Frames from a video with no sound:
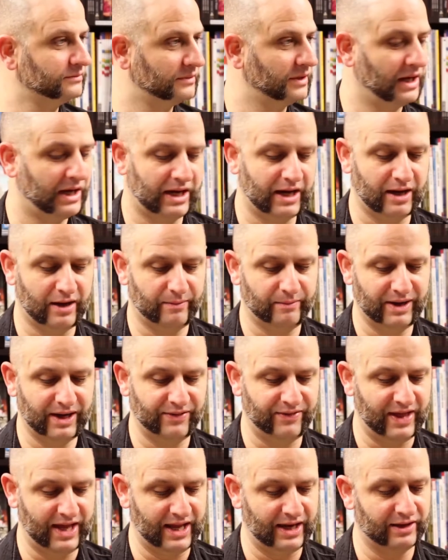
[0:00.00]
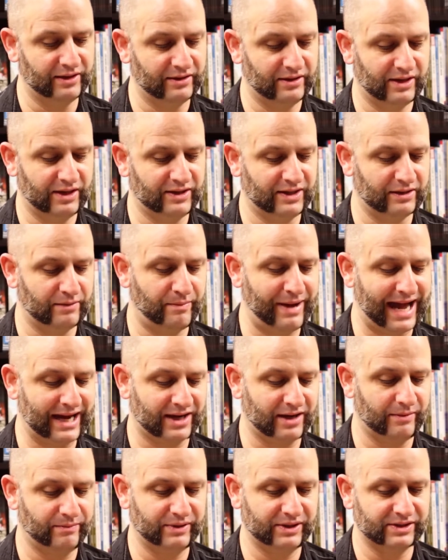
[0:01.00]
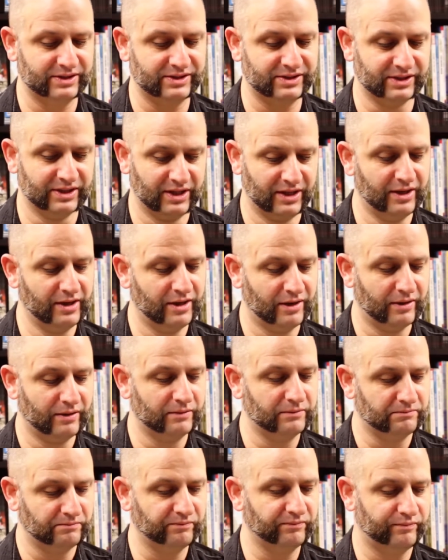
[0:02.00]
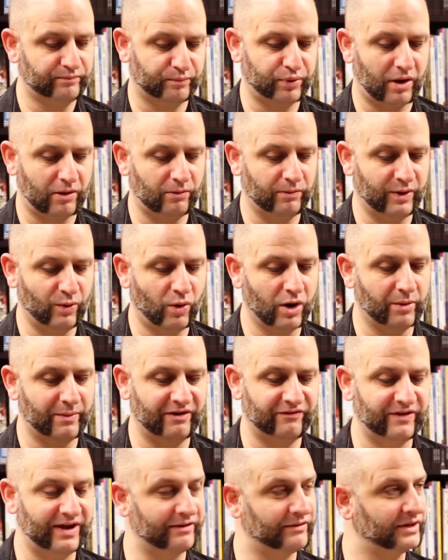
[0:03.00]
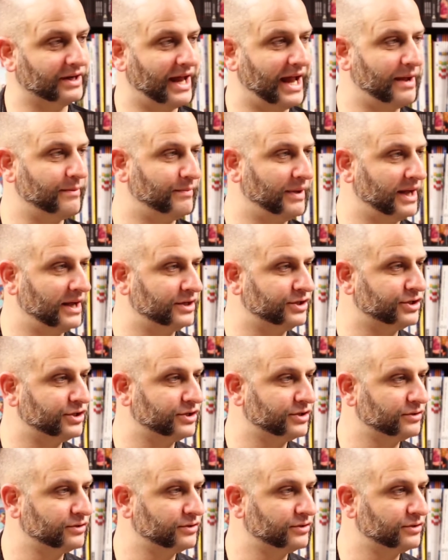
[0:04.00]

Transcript: And then the backup is probably one of my favorite 8-page.